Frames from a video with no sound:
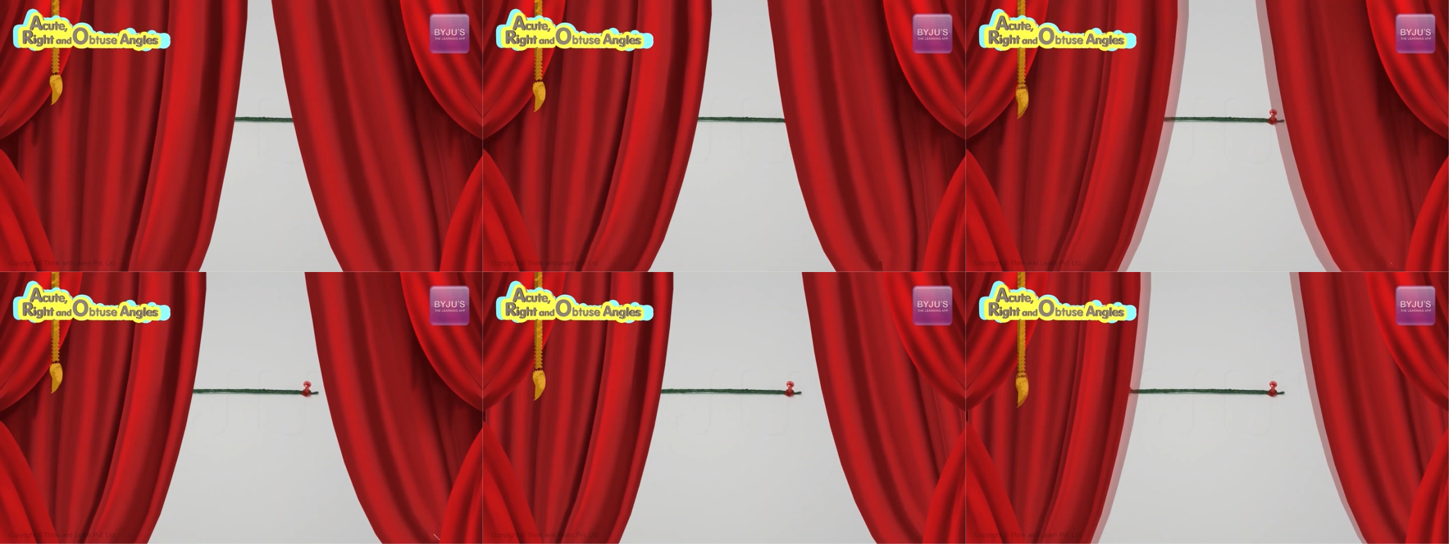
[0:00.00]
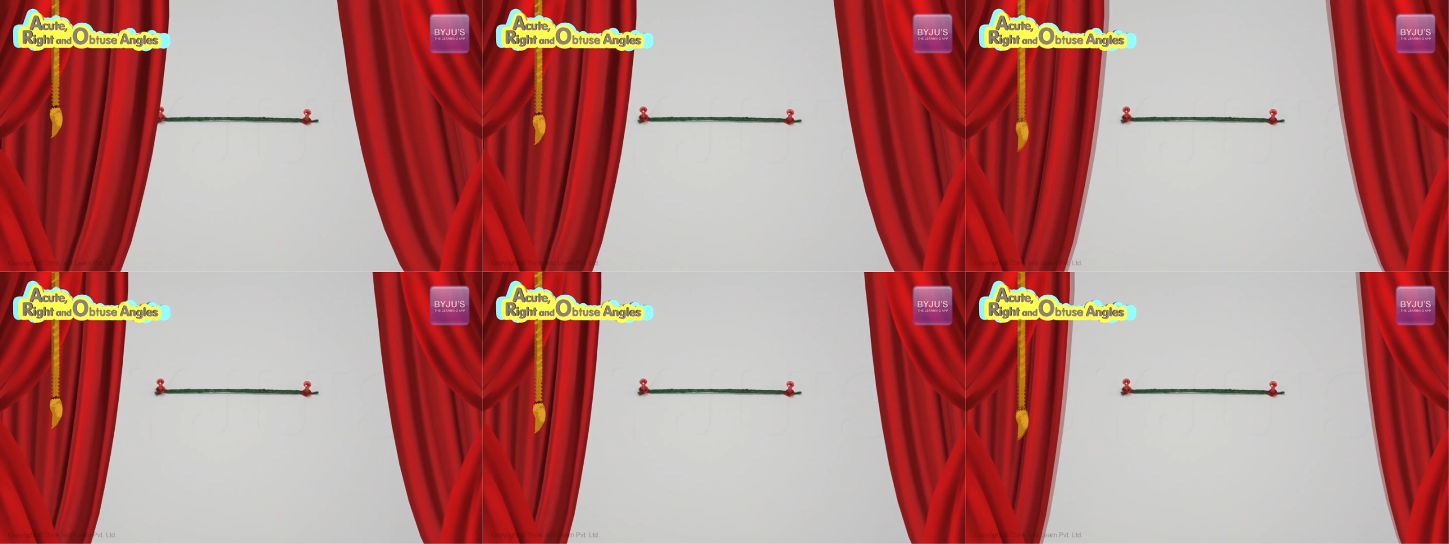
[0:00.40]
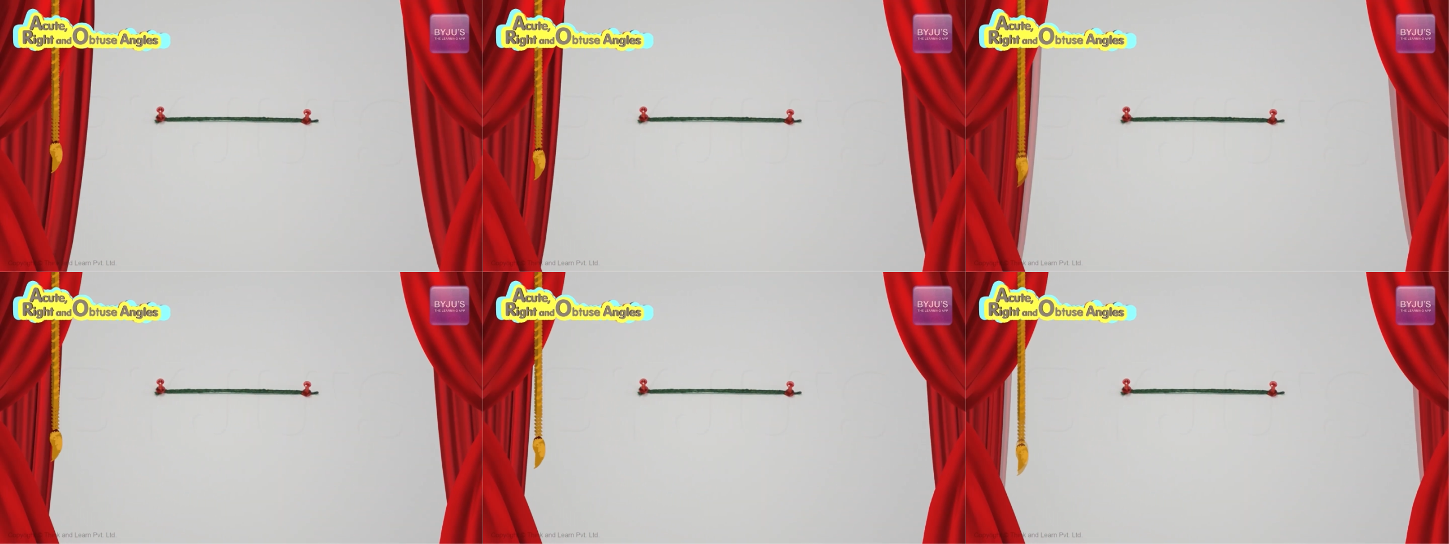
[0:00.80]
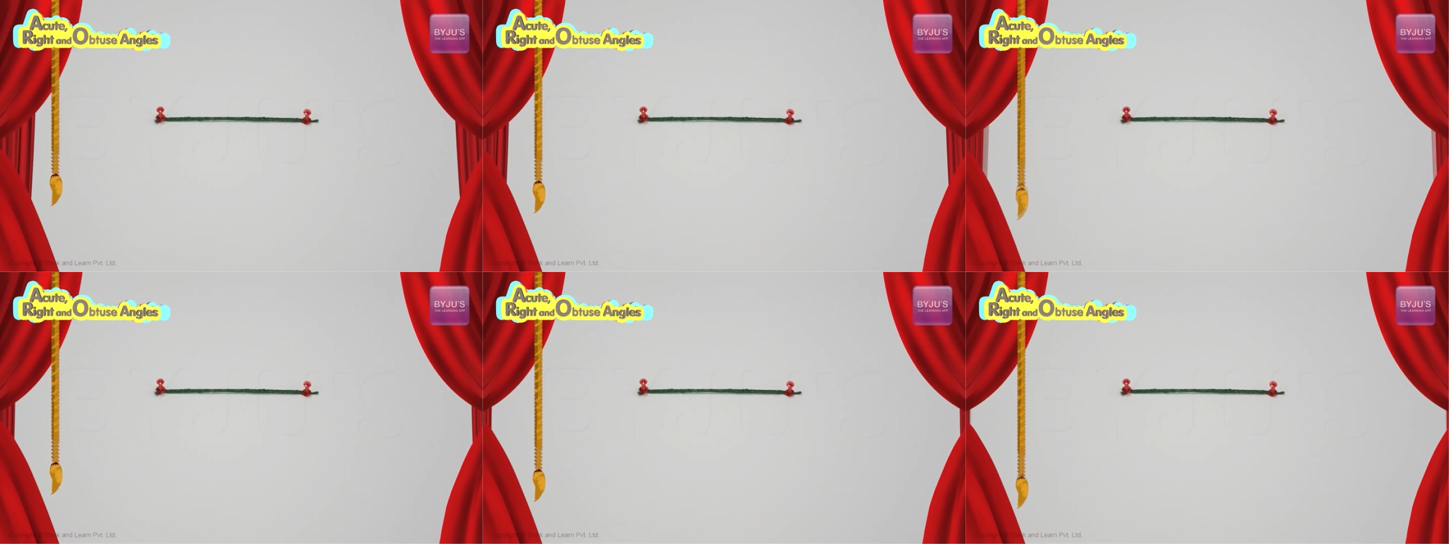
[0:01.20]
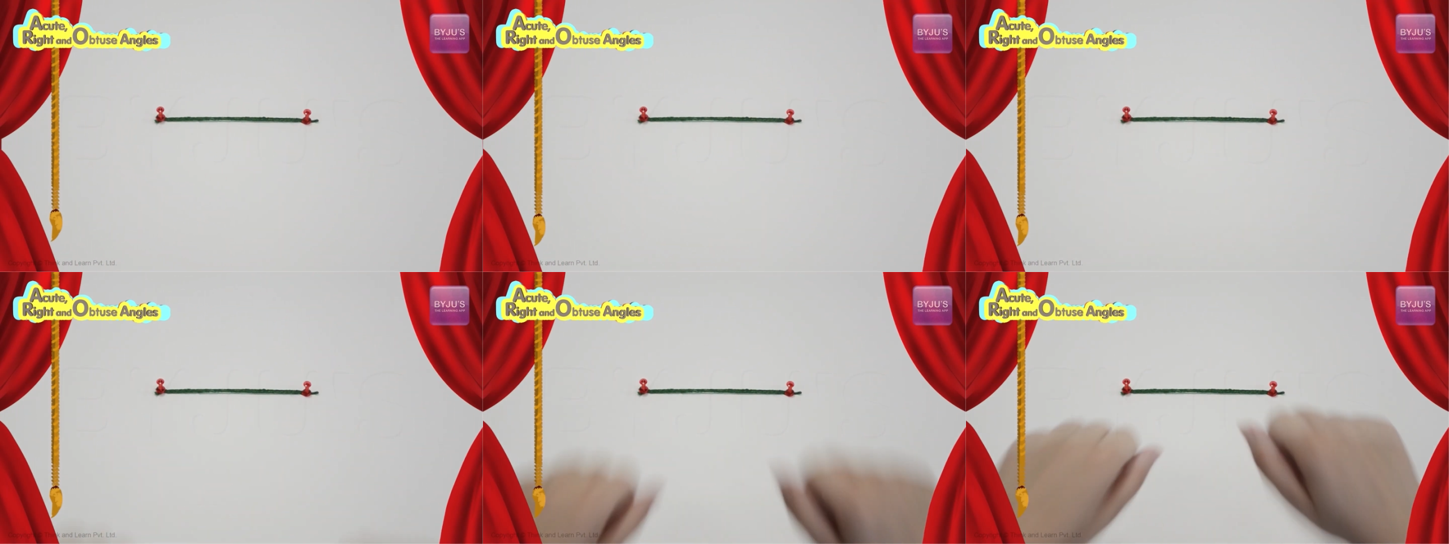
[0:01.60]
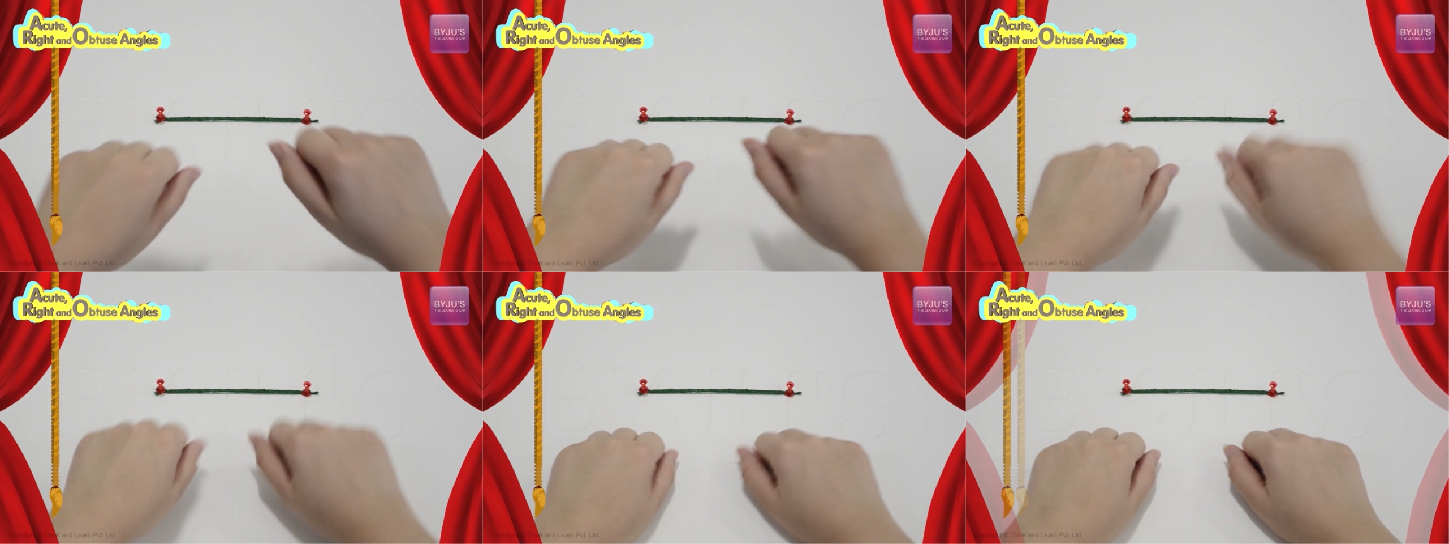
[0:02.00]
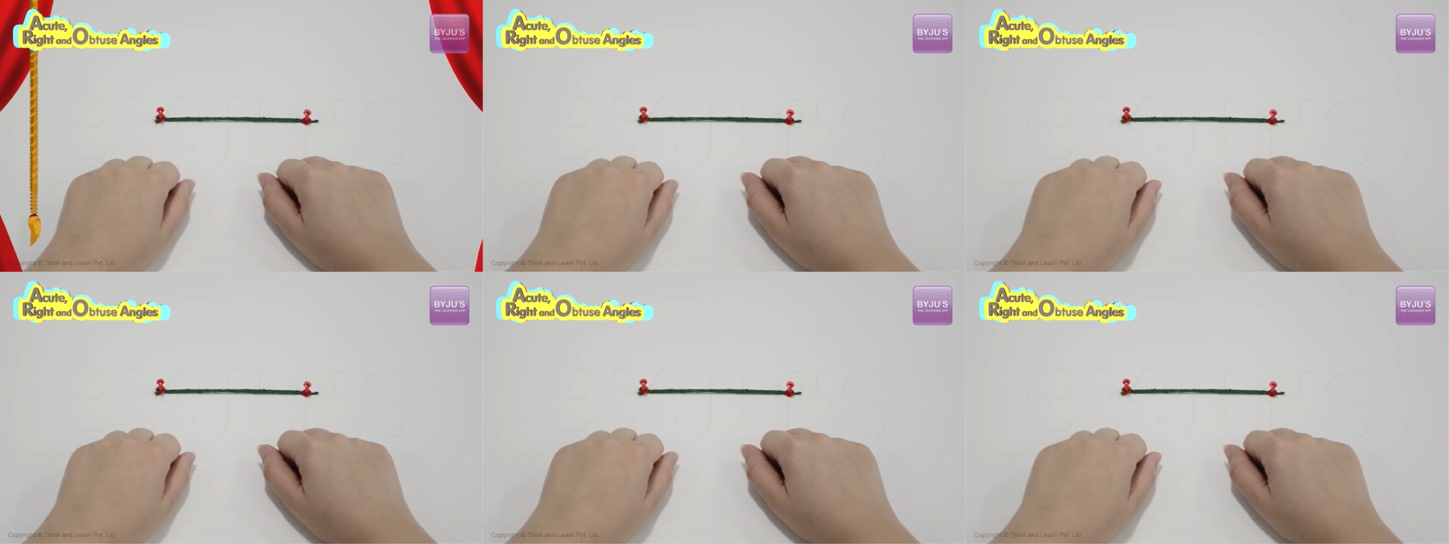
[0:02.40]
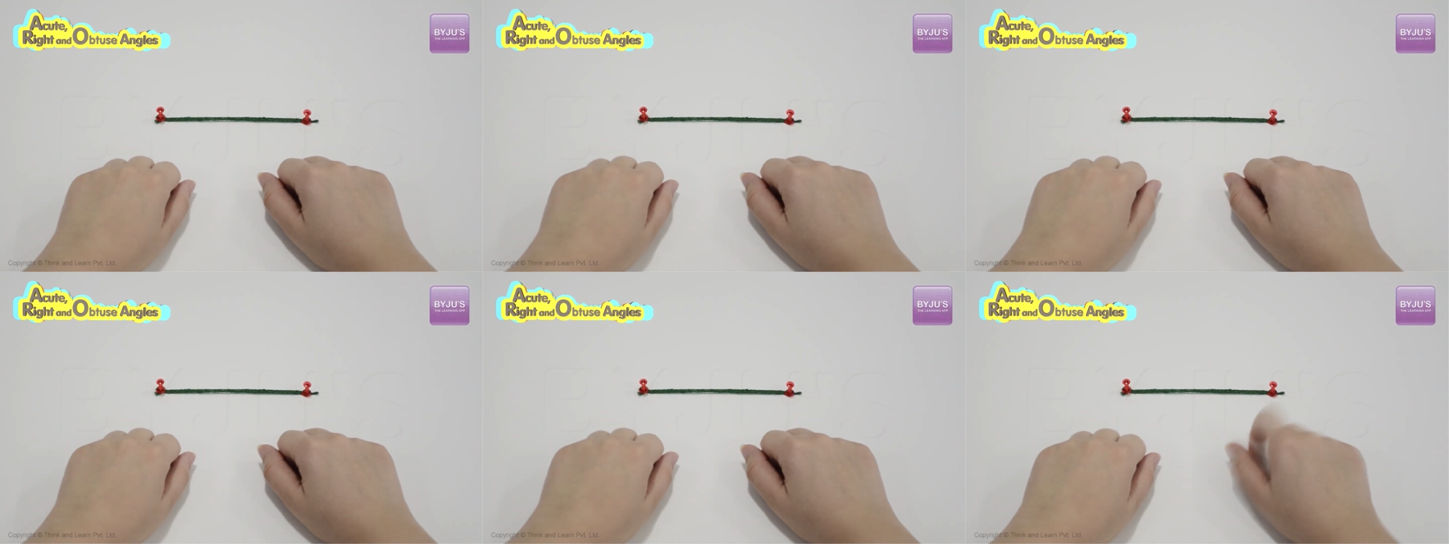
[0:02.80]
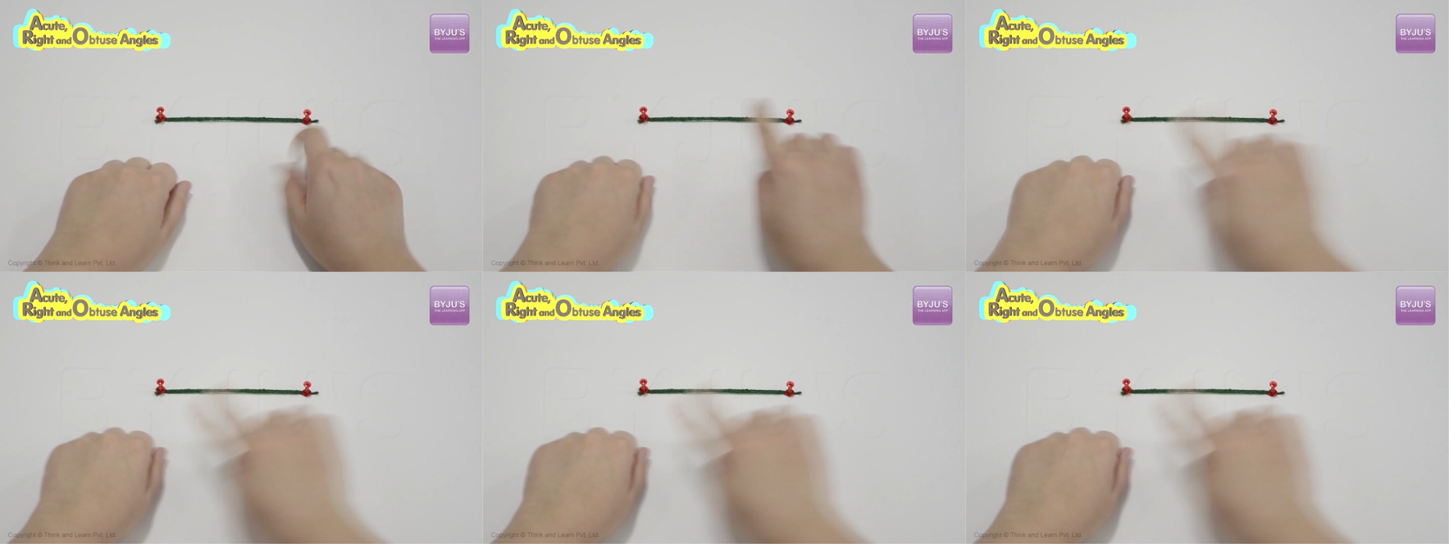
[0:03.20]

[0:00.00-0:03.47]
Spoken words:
[unreadable: no face in view]